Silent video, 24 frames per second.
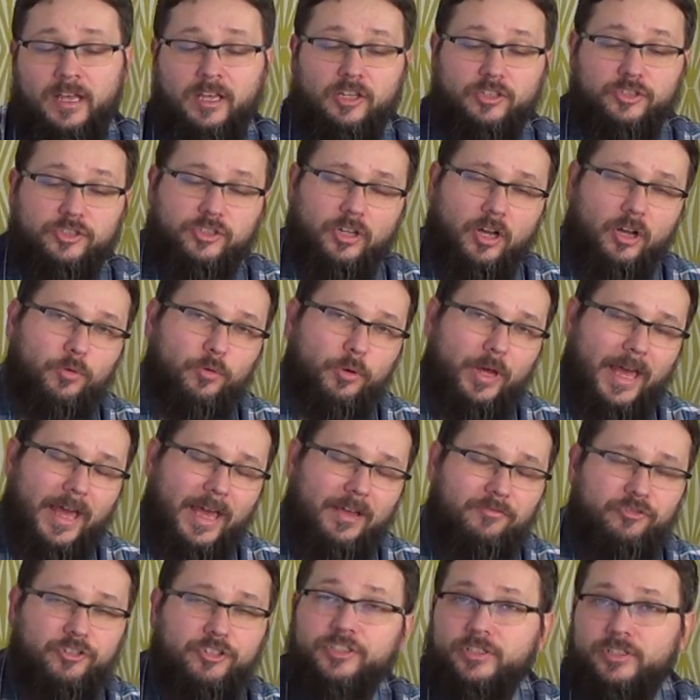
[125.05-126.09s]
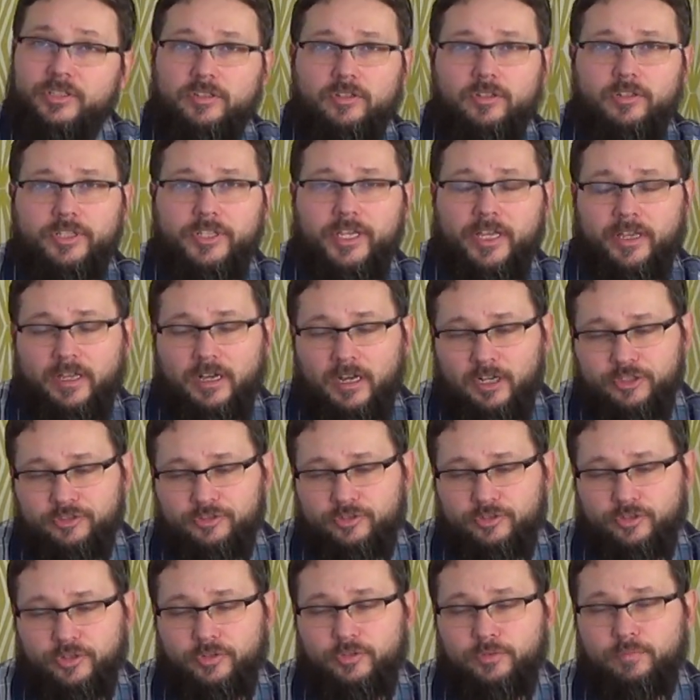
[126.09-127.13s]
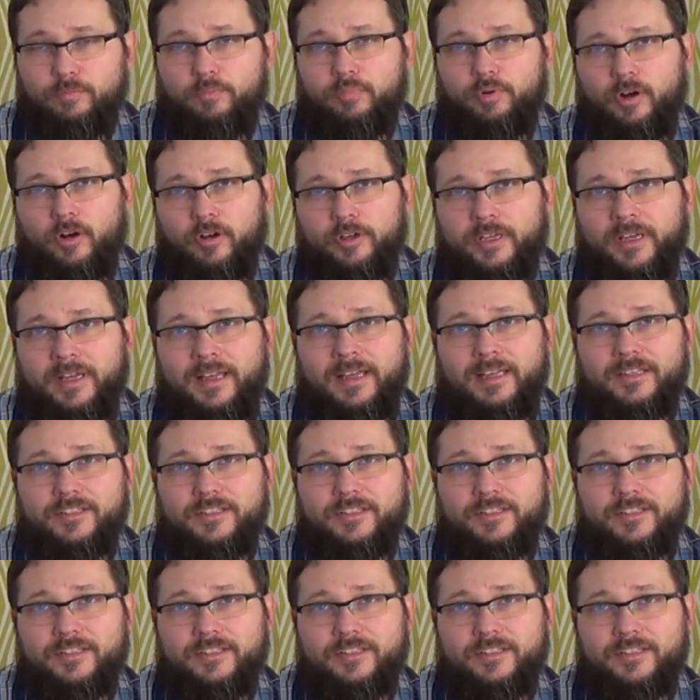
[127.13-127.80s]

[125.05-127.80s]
So every single year I do buy